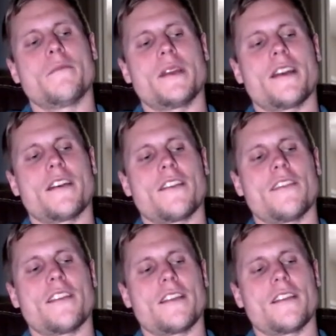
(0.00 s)
because
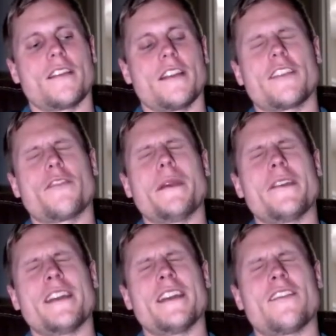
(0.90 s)

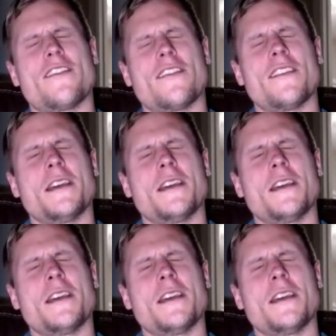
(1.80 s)
experience